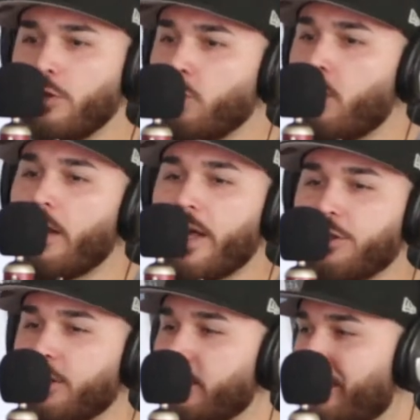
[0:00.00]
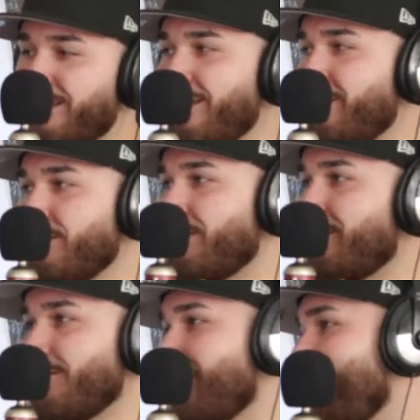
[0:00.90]
do all that shit. Like they don't
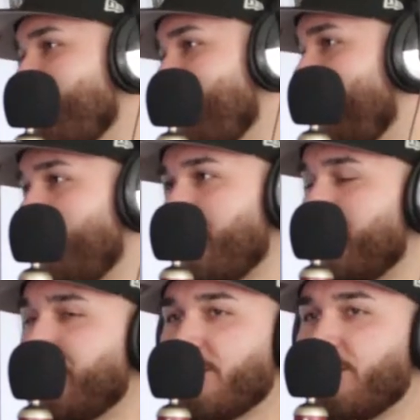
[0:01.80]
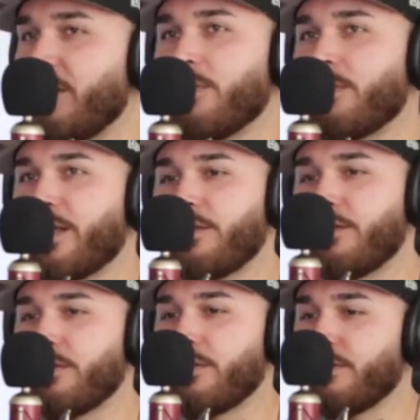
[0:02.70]
it's just people, man.
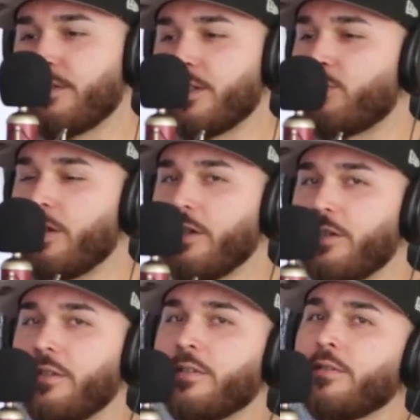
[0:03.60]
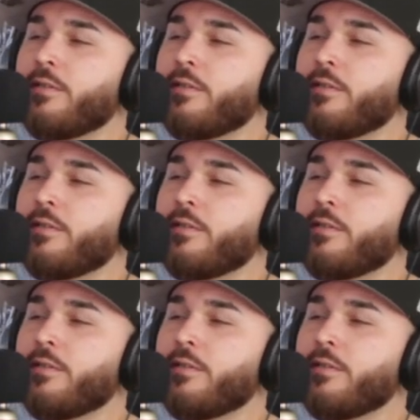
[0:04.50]
It, it, it, might